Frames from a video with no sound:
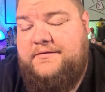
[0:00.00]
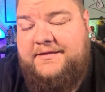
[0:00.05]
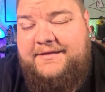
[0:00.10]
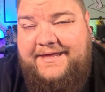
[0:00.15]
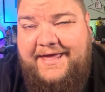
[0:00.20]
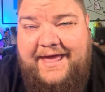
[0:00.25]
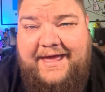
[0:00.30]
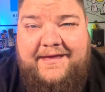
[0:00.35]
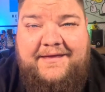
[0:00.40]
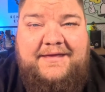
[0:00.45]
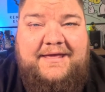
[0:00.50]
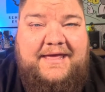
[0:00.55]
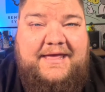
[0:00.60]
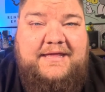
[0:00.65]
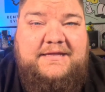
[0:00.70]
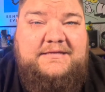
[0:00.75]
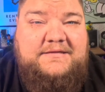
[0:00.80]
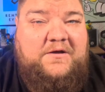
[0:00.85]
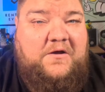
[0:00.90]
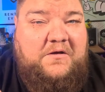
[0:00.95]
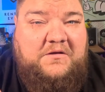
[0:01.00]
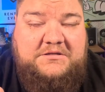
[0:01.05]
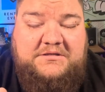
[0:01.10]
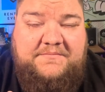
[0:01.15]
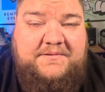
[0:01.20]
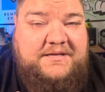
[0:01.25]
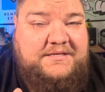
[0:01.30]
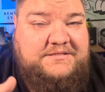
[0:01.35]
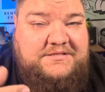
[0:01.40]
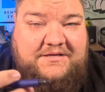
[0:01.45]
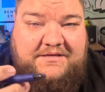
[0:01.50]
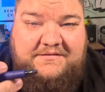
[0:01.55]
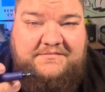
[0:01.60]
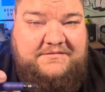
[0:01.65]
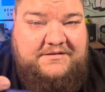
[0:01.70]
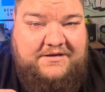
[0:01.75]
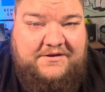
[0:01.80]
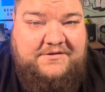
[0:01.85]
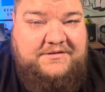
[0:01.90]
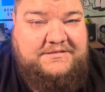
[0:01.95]
Yeah, it all depends
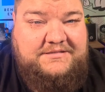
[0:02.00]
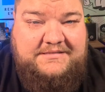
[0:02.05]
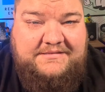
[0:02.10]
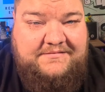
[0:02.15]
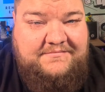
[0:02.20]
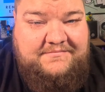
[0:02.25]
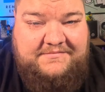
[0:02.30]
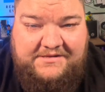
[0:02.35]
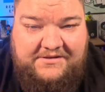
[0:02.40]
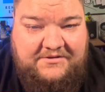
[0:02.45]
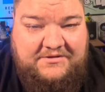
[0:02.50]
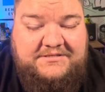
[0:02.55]
on, you know, it's the